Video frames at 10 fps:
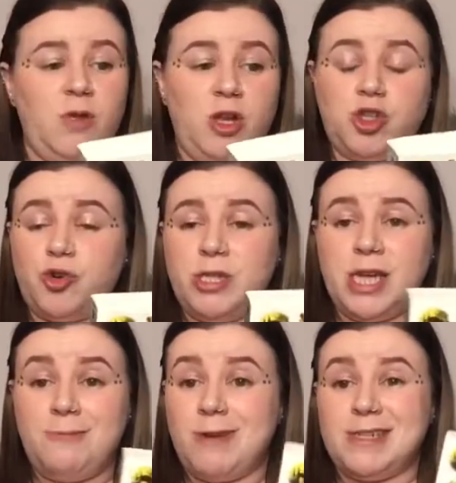enjoyed
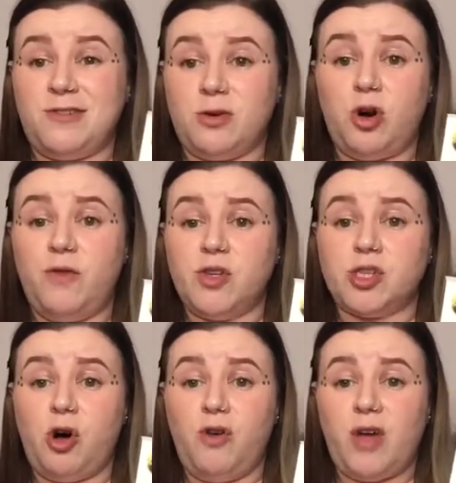it, read it from cover to
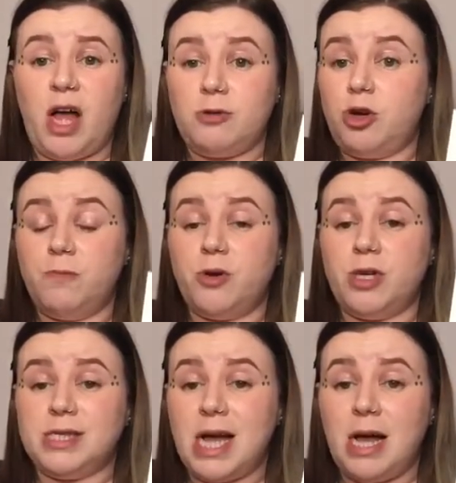cover, couldn't put
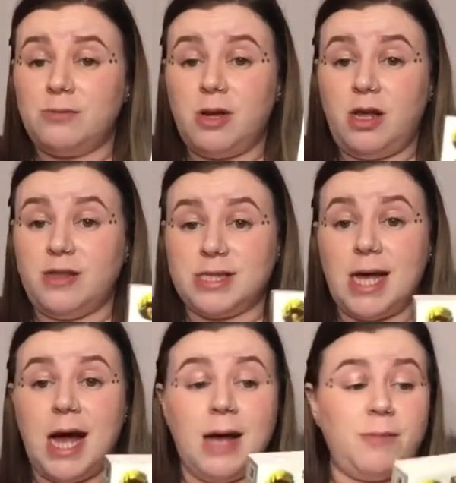it down at the time.